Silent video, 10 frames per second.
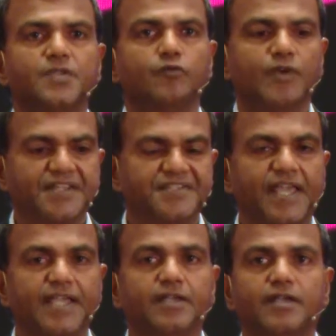we are
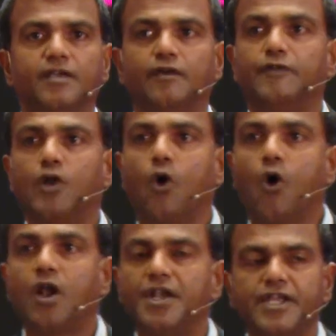saying we
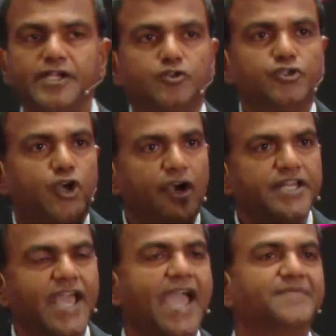all need to join
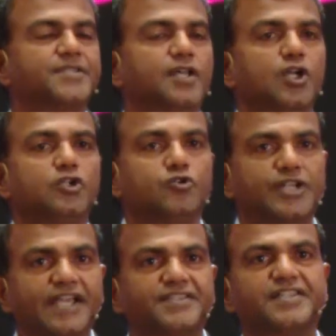hands to
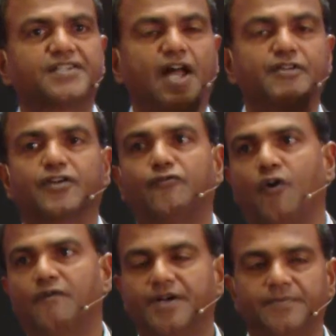take this country
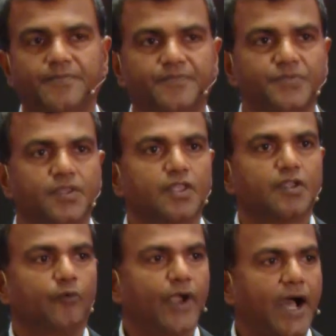forward,
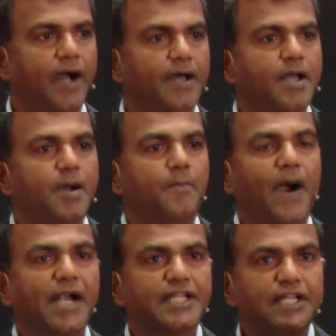where
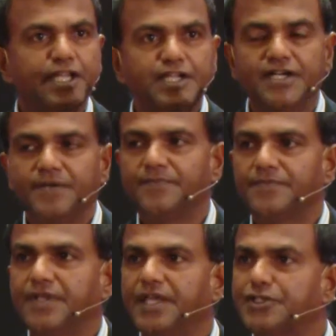party leader
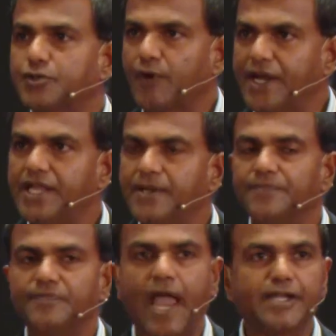is ready
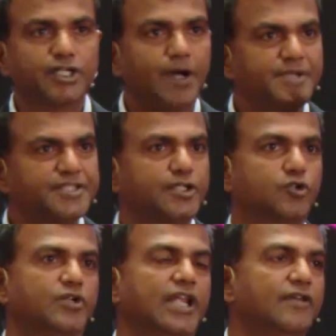and committed
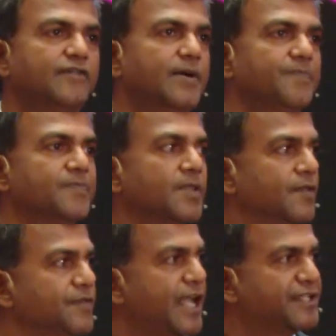to deliver.
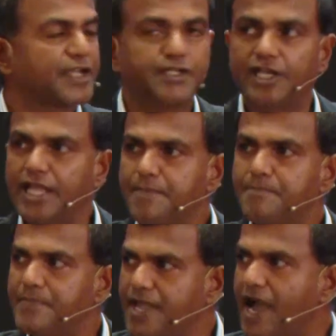There is a
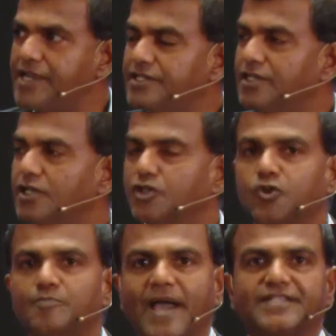team behind
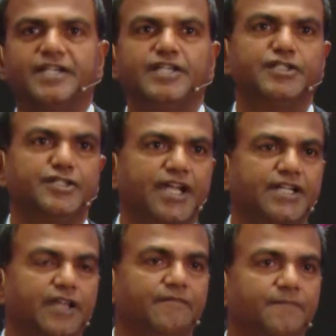to back the
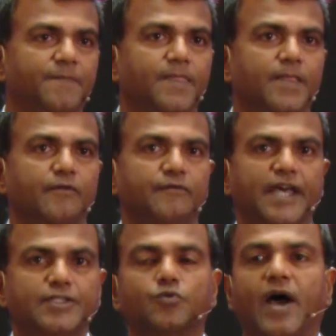initiative.
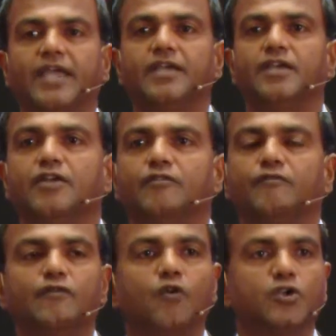That's why
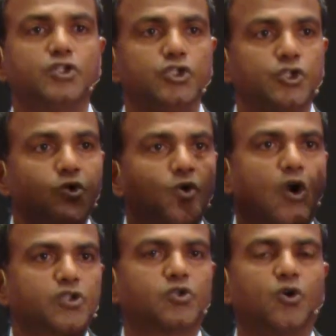we want you
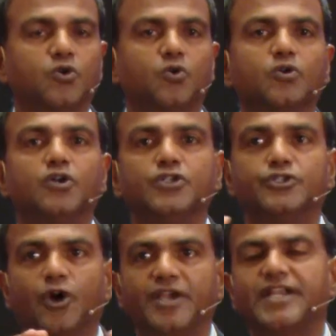also to
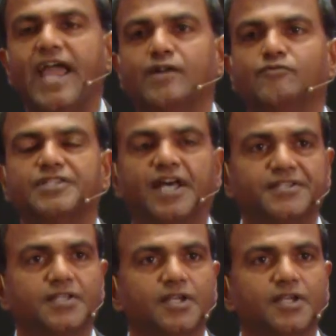join hand with us